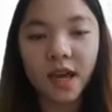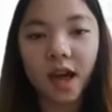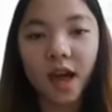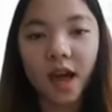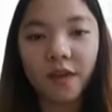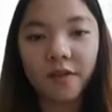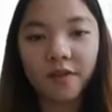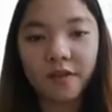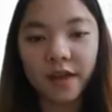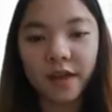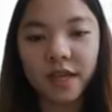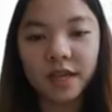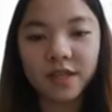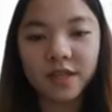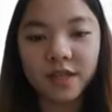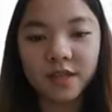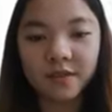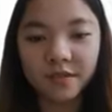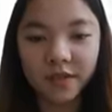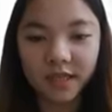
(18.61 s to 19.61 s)
of
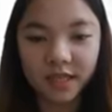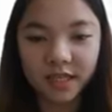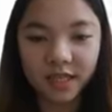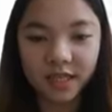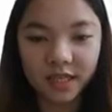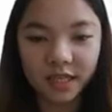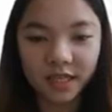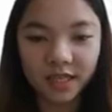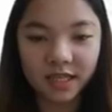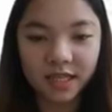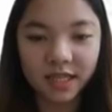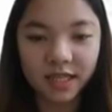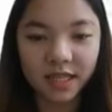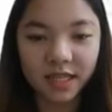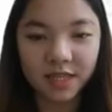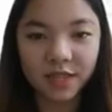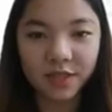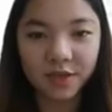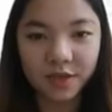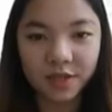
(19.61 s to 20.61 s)
Asian Region
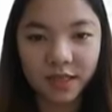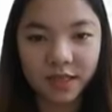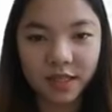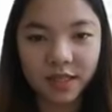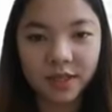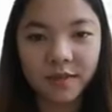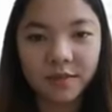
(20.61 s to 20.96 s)
Institute.